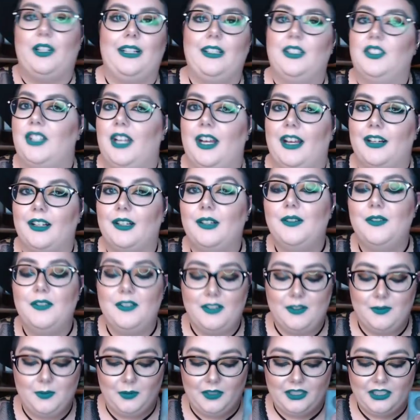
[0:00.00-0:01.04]

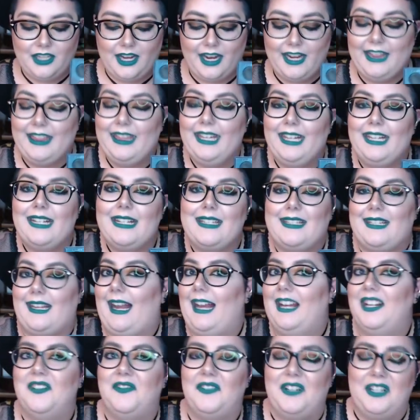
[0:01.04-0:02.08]
shadows, which I think is
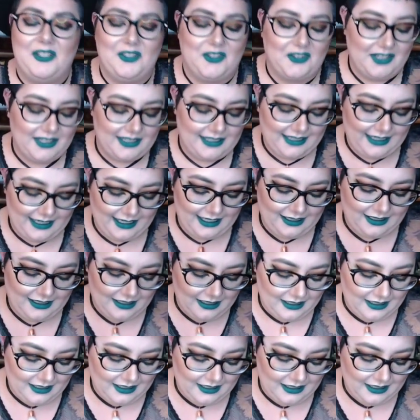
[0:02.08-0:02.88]
kind of interesting.